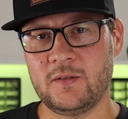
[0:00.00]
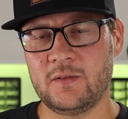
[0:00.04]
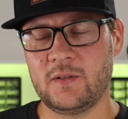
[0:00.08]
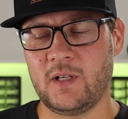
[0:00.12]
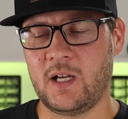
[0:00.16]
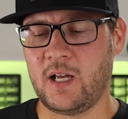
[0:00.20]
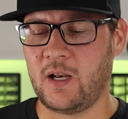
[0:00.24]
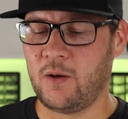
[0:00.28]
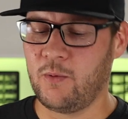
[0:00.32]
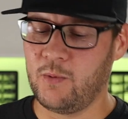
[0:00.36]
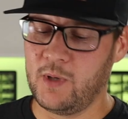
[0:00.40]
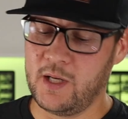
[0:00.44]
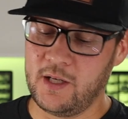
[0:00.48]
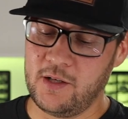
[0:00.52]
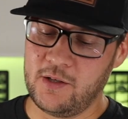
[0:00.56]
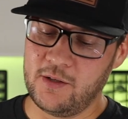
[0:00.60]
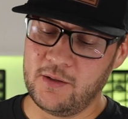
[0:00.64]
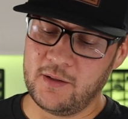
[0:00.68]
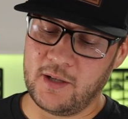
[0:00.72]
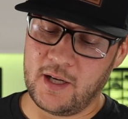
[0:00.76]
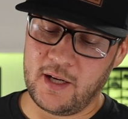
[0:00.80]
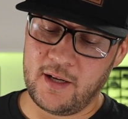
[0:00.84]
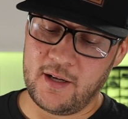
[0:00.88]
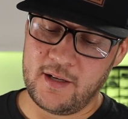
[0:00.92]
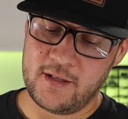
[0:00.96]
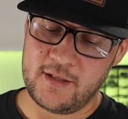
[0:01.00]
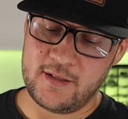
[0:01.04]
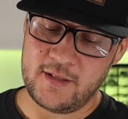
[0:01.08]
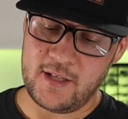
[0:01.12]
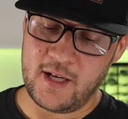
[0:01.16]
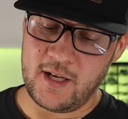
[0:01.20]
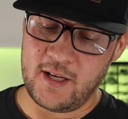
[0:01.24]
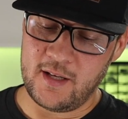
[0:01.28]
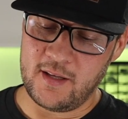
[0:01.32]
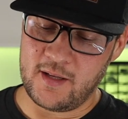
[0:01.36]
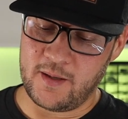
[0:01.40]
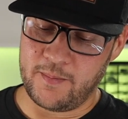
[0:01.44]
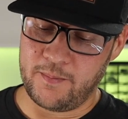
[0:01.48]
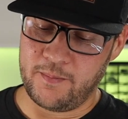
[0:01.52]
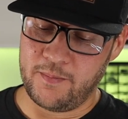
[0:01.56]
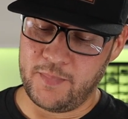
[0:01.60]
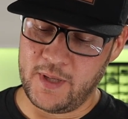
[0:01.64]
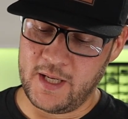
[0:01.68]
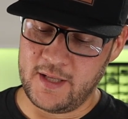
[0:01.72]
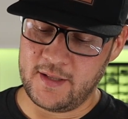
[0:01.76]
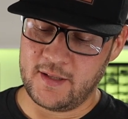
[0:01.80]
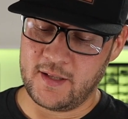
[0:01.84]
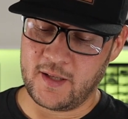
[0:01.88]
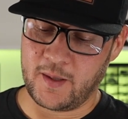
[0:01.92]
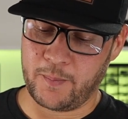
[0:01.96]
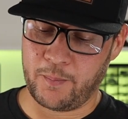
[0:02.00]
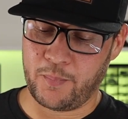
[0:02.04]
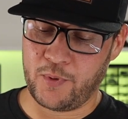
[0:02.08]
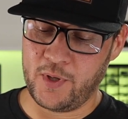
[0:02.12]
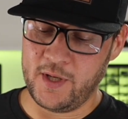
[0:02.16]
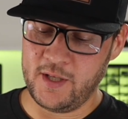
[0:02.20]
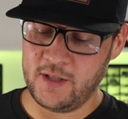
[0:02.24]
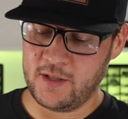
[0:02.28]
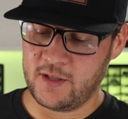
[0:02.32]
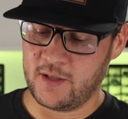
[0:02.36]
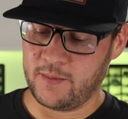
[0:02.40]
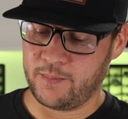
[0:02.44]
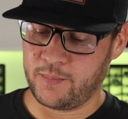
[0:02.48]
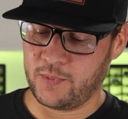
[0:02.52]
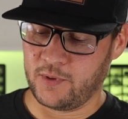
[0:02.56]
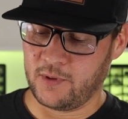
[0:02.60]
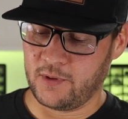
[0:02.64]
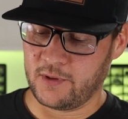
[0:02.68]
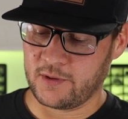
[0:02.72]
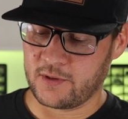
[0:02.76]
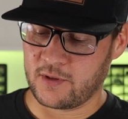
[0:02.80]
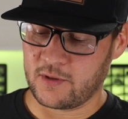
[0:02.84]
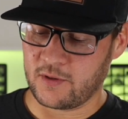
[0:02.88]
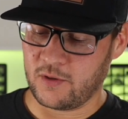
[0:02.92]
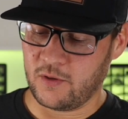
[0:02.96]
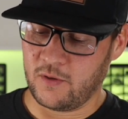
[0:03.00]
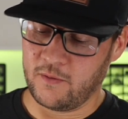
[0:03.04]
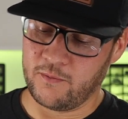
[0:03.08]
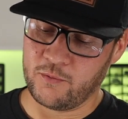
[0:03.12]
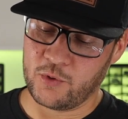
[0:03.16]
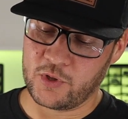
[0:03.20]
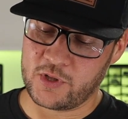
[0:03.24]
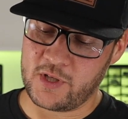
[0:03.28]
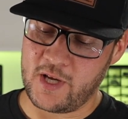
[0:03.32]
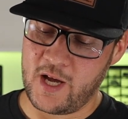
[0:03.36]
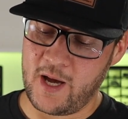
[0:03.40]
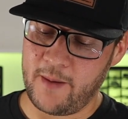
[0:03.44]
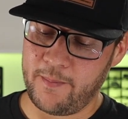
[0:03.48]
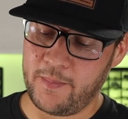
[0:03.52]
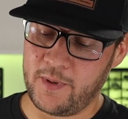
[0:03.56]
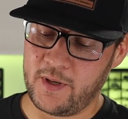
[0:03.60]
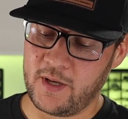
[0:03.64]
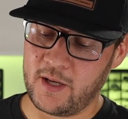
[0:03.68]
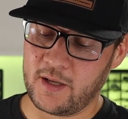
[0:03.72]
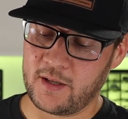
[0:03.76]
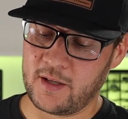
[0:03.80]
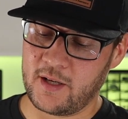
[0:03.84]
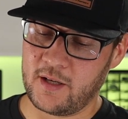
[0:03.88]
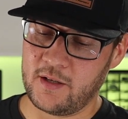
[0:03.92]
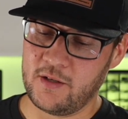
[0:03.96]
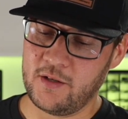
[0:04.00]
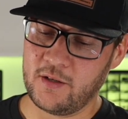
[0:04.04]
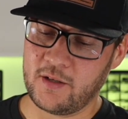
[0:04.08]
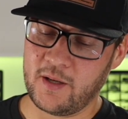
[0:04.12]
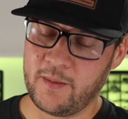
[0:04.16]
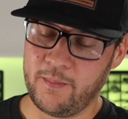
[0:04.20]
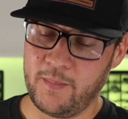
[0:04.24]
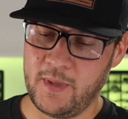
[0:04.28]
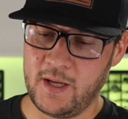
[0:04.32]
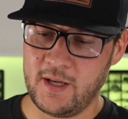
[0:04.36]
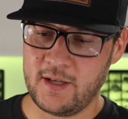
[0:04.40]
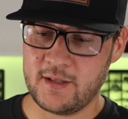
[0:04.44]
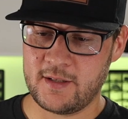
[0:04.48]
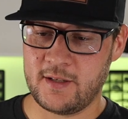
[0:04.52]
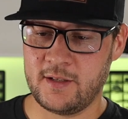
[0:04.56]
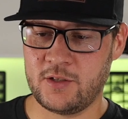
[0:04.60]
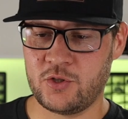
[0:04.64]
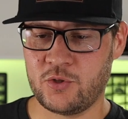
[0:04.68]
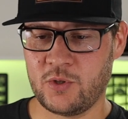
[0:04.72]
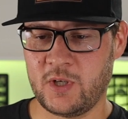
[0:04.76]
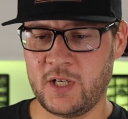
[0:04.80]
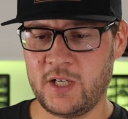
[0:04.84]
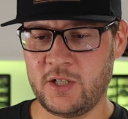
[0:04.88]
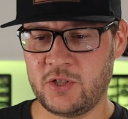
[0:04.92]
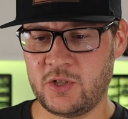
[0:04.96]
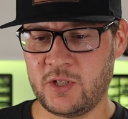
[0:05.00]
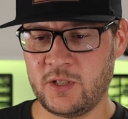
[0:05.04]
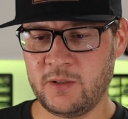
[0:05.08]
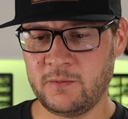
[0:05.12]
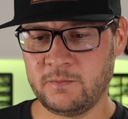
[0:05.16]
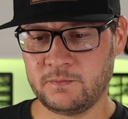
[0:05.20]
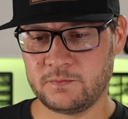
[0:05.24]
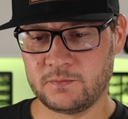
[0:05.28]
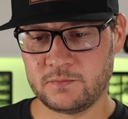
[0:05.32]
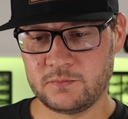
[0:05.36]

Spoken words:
And when you understand the basic principles of what's happening, then you can be in a situation